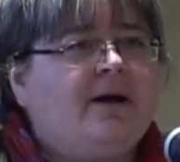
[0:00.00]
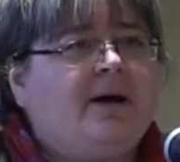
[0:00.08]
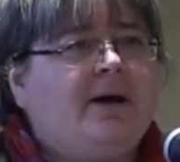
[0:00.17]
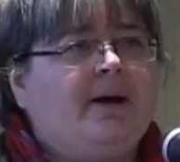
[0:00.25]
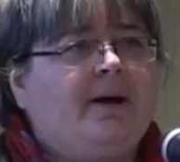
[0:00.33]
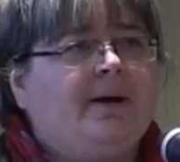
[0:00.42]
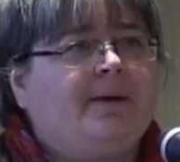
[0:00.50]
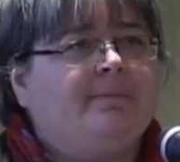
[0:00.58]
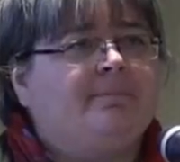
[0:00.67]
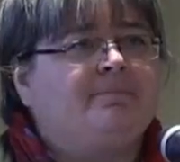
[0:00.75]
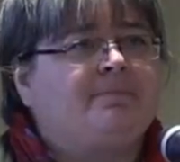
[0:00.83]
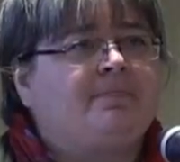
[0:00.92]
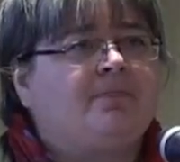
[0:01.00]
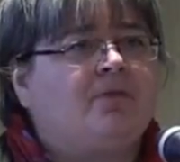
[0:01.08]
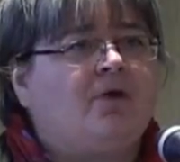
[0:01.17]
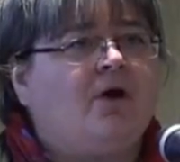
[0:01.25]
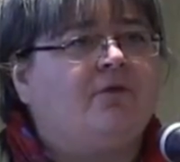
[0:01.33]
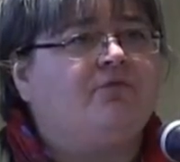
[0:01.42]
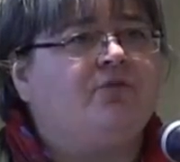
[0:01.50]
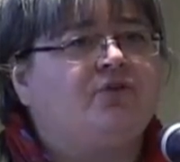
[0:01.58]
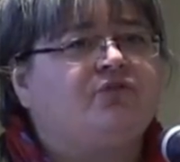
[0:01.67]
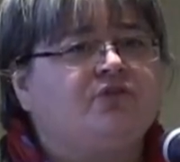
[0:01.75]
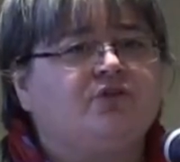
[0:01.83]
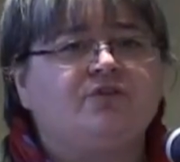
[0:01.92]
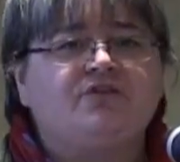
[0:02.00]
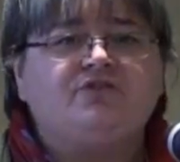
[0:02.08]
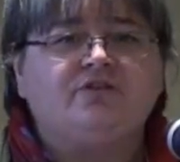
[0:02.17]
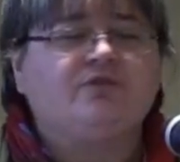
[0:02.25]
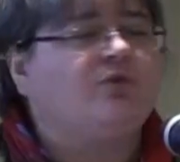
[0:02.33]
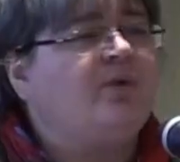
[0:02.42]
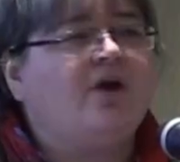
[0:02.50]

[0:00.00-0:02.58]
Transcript: of the service delivery.